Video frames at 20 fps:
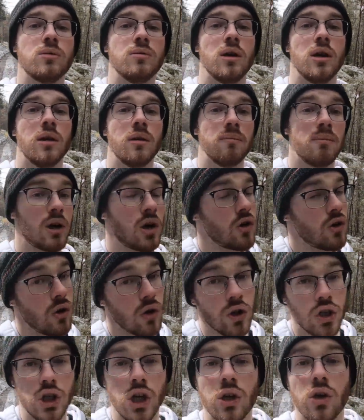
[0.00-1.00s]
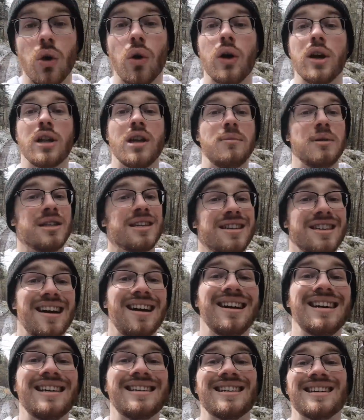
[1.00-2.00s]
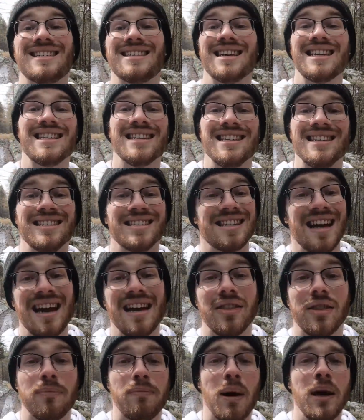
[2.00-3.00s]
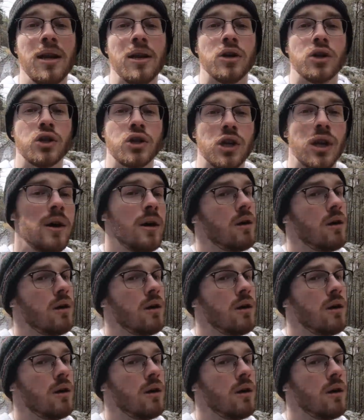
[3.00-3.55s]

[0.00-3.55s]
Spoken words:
And because Archie had already been tried, sentenced and punished,